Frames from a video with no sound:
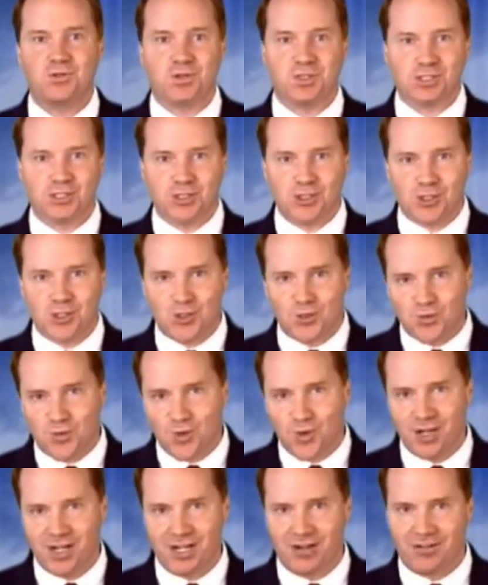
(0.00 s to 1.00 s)

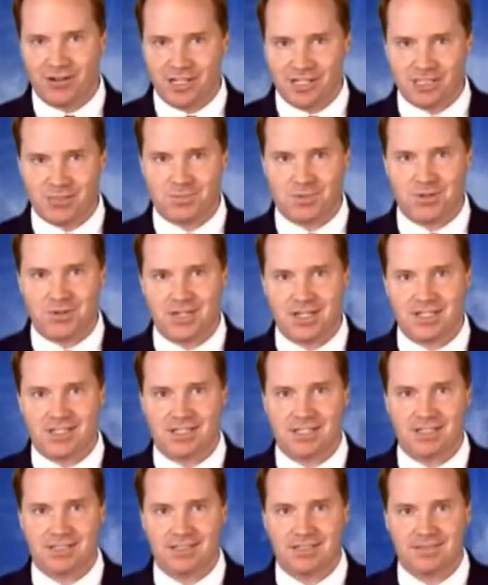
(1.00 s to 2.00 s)
extraordinary
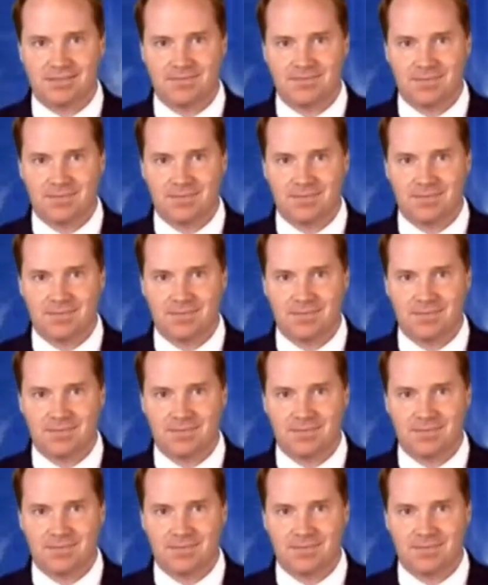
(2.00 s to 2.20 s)
experiences.